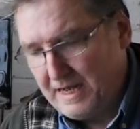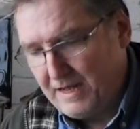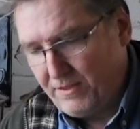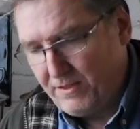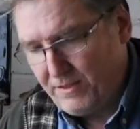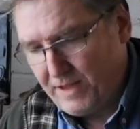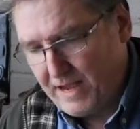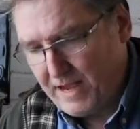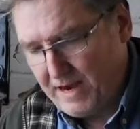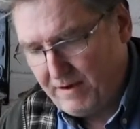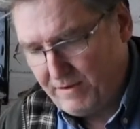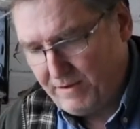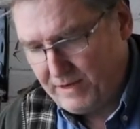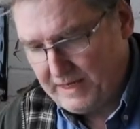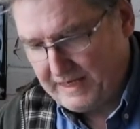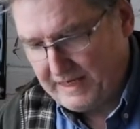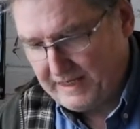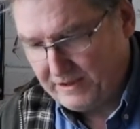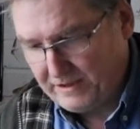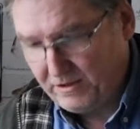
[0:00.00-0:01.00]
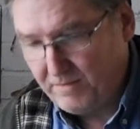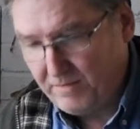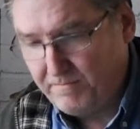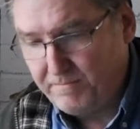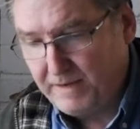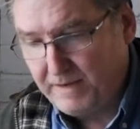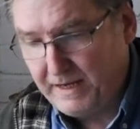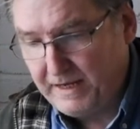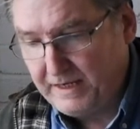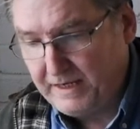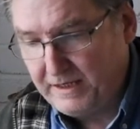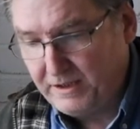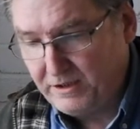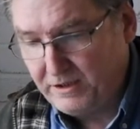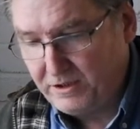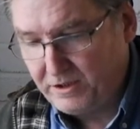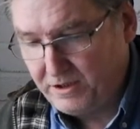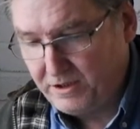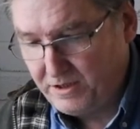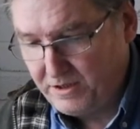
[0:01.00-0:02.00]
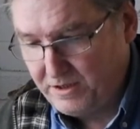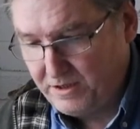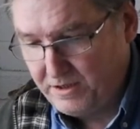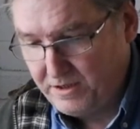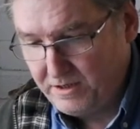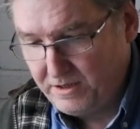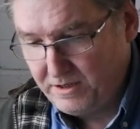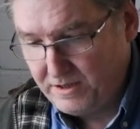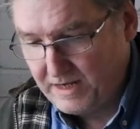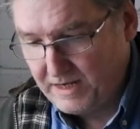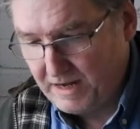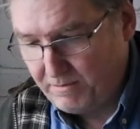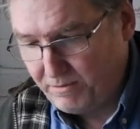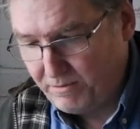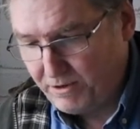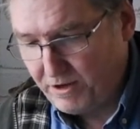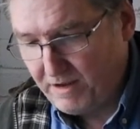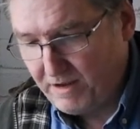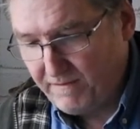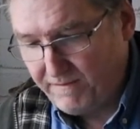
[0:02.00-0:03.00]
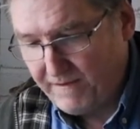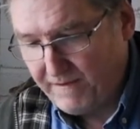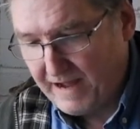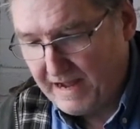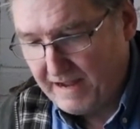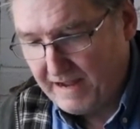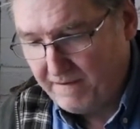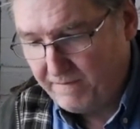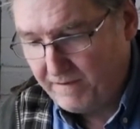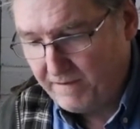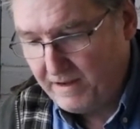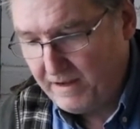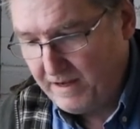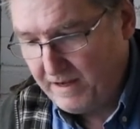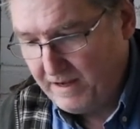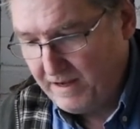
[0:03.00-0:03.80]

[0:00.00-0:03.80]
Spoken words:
And there, I think it's on page 35,